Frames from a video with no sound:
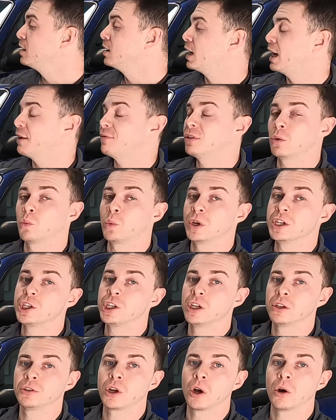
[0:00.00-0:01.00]
I have their
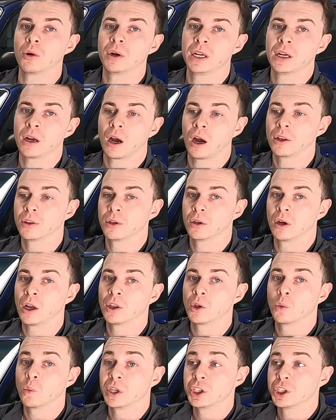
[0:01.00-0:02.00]
windshield coating on the
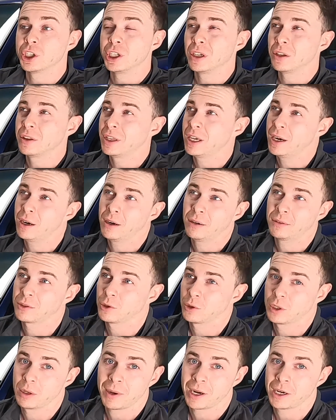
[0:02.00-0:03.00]
windshield there. It's only
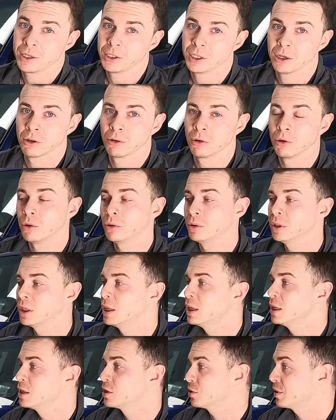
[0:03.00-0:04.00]
about a year old,
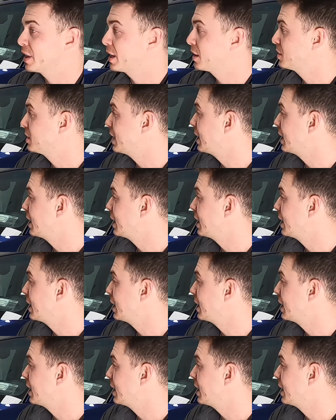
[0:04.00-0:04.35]
so that's